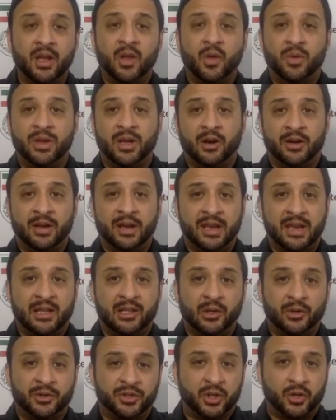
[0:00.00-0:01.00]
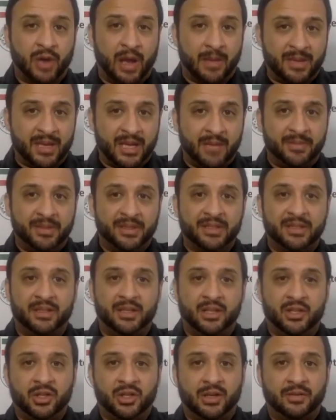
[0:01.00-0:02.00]
We are getting closer to wrapping up this
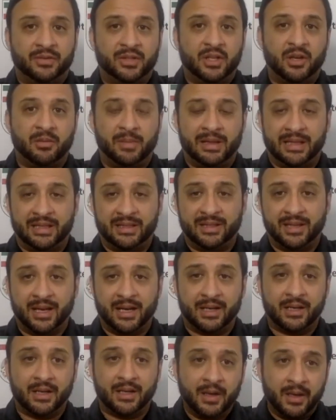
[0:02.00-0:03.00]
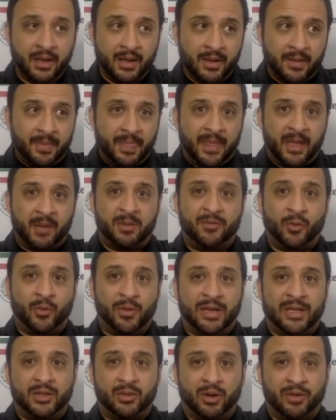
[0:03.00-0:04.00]
edition of Team Melli Talk. And before we
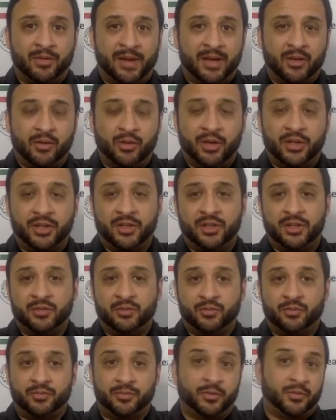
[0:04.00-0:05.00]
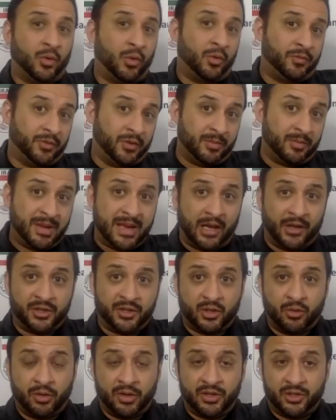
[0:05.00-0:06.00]
get to our final question, just for me, I'll
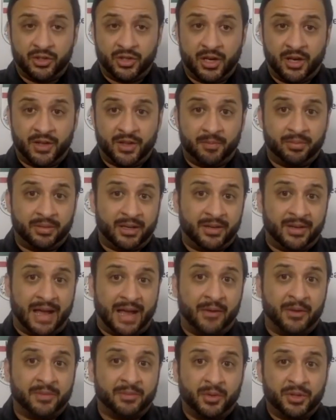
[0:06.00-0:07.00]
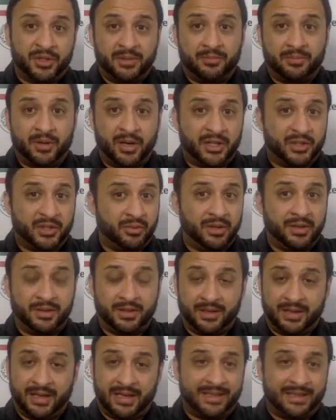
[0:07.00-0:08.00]
just go ahead and share the player that I was most impressed with.
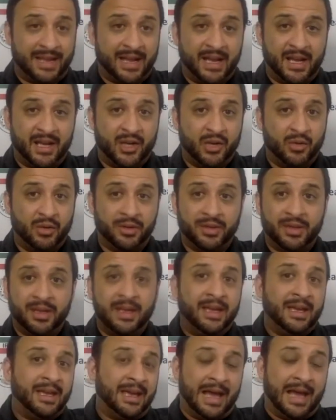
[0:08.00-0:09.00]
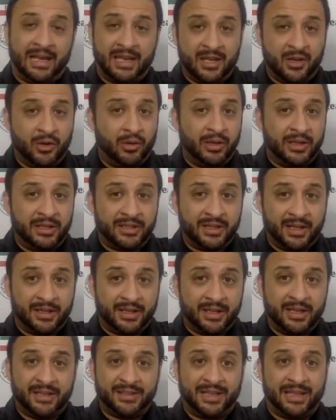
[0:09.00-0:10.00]
I guess I got to go with Ali Golizadeh
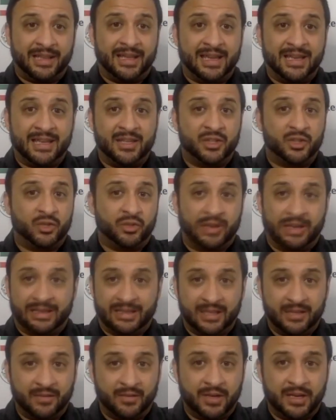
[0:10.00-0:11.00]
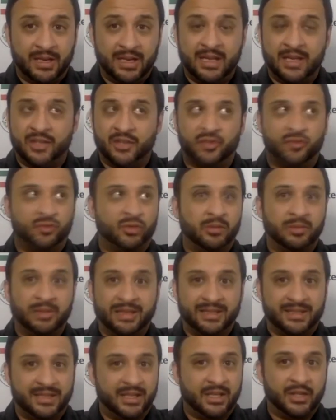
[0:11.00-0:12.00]
because I like his creativity, his dribbling
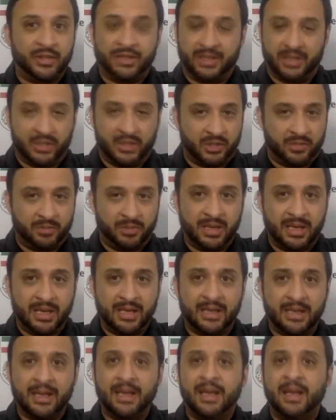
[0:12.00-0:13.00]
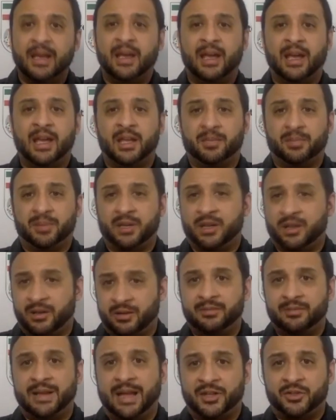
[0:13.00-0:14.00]
skills, and his speed. And the player,
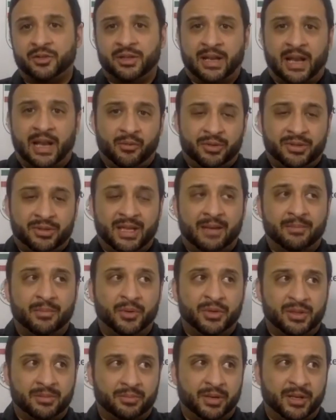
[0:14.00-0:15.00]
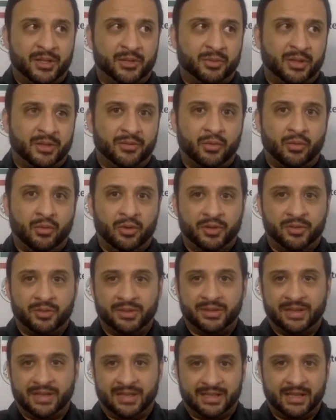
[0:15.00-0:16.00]
naturally, that I was not most impressed with, of course,
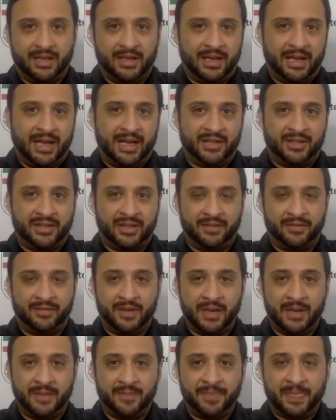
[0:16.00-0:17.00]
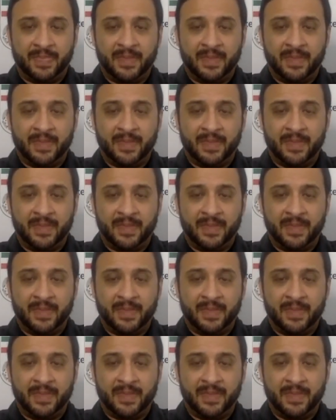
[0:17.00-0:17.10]
was Ehsana Hajsafi.